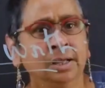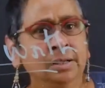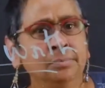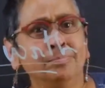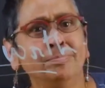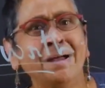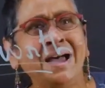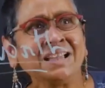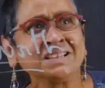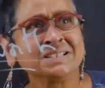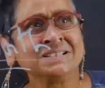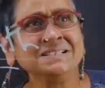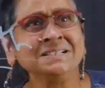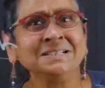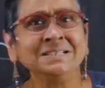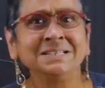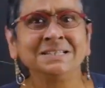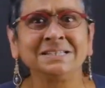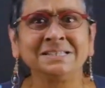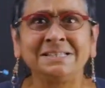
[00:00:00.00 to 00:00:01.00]
Basel
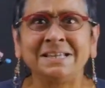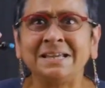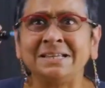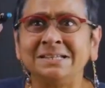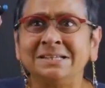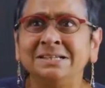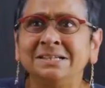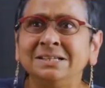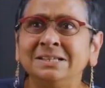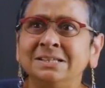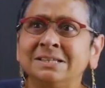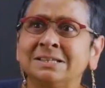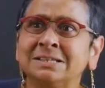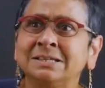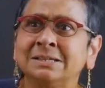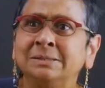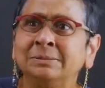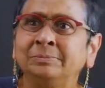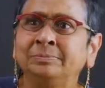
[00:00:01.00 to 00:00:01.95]
standards.